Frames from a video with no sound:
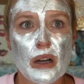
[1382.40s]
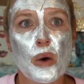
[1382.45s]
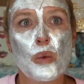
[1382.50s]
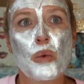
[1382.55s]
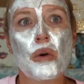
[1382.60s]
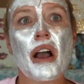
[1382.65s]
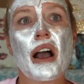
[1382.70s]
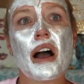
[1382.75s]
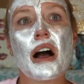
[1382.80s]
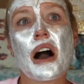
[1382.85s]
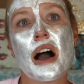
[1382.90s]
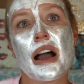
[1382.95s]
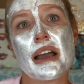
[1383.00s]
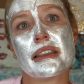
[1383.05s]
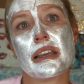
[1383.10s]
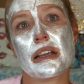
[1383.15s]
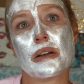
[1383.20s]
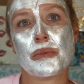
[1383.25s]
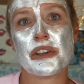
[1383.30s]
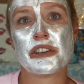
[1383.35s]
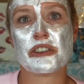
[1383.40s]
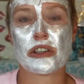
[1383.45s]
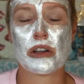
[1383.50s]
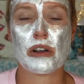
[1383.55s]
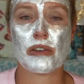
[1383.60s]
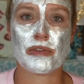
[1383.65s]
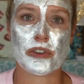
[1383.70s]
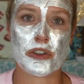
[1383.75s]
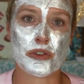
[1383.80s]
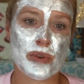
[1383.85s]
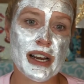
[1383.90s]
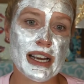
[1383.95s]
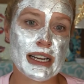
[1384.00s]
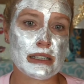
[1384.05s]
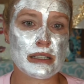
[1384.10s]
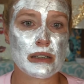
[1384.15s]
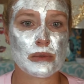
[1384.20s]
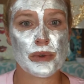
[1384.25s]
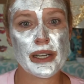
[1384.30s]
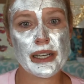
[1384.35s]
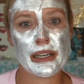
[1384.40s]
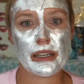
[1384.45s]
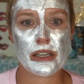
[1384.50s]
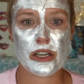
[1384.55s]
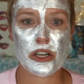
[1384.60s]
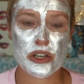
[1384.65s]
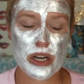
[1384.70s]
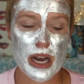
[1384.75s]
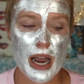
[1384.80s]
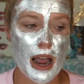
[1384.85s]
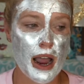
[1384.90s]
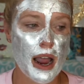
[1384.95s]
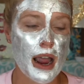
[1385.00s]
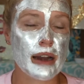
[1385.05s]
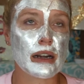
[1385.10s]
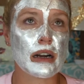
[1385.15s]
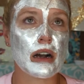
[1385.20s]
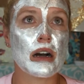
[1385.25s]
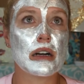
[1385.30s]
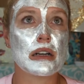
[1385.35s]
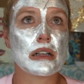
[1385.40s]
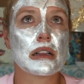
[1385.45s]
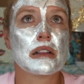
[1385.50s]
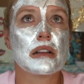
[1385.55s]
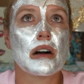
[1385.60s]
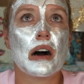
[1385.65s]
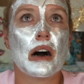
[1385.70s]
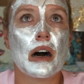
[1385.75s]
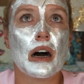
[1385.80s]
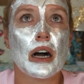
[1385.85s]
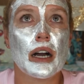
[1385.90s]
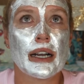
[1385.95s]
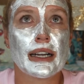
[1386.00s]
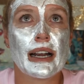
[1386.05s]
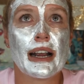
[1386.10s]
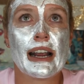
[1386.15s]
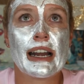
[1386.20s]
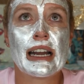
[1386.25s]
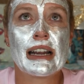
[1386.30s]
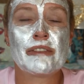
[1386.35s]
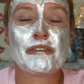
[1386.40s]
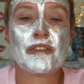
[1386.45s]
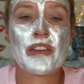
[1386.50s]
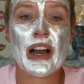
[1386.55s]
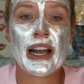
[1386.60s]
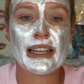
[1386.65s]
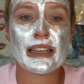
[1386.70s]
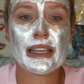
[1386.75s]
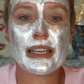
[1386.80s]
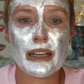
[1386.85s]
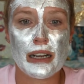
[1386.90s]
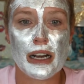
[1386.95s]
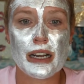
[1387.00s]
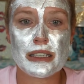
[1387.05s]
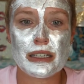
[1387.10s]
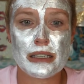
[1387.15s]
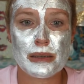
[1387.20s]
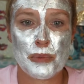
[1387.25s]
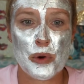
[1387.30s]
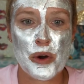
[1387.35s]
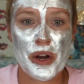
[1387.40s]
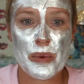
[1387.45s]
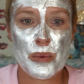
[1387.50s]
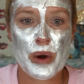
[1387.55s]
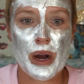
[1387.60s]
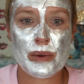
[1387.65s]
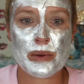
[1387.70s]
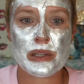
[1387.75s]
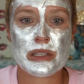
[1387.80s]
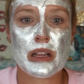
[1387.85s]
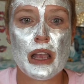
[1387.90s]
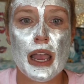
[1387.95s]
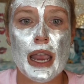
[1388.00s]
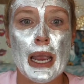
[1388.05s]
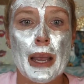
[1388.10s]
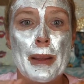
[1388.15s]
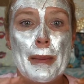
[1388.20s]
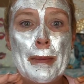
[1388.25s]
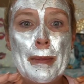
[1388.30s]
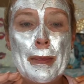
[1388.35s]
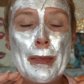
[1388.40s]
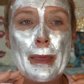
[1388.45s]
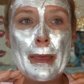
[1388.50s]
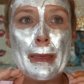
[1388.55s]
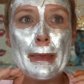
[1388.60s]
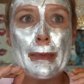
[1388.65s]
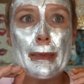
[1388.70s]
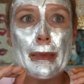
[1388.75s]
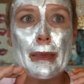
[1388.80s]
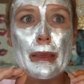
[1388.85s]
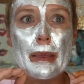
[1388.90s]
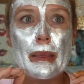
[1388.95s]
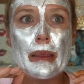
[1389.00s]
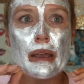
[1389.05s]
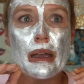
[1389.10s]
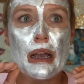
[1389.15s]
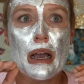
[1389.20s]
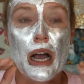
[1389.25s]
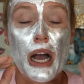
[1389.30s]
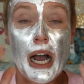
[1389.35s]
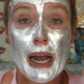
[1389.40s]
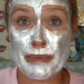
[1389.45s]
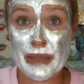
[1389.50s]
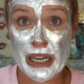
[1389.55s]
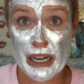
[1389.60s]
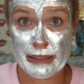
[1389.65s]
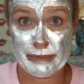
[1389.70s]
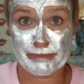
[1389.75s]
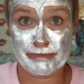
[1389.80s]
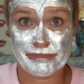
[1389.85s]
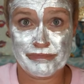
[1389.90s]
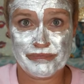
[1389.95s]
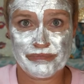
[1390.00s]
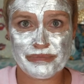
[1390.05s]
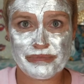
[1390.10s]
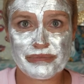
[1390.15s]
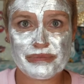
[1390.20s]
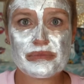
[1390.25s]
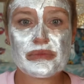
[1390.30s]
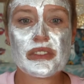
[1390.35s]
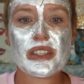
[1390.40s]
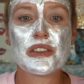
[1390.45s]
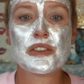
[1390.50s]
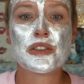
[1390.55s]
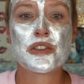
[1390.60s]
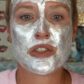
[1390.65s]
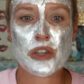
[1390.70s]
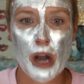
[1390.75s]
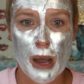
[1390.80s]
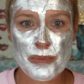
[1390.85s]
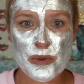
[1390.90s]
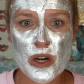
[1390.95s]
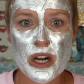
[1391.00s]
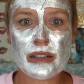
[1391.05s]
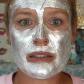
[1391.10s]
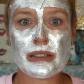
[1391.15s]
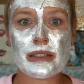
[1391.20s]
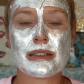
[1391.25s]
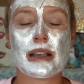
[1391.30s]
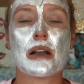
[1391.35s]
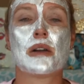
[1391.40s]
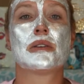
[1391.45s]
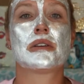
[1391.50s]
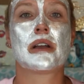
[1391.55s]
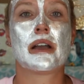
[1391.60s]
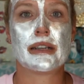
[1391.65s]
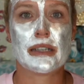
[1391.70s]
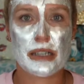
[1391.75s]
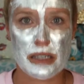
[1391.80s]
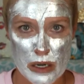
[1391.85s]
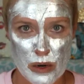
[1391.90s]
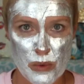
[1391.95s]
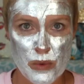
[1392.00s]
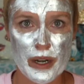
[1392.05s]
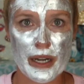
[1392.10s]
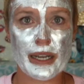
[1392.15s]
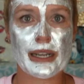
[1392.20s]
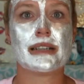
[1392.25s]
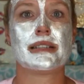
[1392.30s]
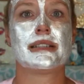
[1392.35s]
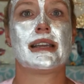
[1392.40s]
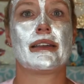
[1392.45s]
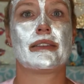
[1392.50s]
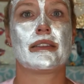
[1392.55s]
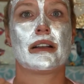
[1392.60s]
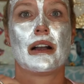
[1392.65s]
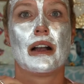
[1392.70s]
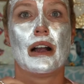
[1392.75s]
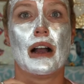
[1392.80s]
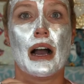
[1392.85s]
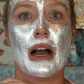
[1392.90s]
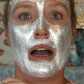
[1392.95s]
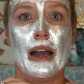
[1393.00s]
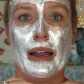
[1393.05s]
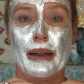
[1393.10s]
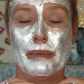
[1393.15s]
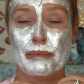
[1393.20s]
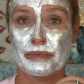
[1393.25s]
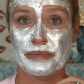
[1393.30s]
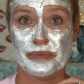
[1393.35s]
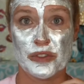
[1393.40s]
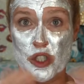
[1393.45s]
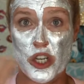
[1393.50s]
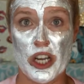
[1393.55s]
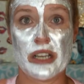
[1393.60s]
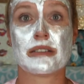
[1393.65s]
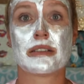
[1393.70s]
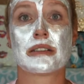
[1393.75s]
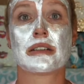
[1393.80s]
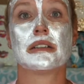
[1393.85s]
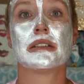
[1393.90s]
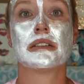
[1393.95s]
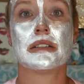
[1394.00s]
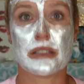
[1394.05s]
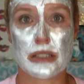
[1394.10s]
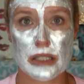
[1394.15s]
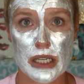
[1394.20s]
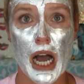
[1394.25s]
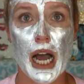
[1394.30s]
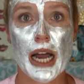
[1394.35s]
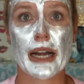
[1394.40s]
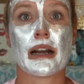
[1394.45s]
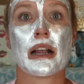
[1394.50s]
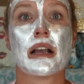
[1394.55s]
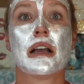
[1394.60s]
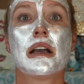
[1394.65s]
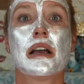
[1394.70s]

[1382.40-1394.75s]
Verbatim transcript: well, I think we should go for drinks and we need to chat and on. And it finally got to the point where I was like, I'm done. Stop drawing this out. I don't want to get together. I'm just done.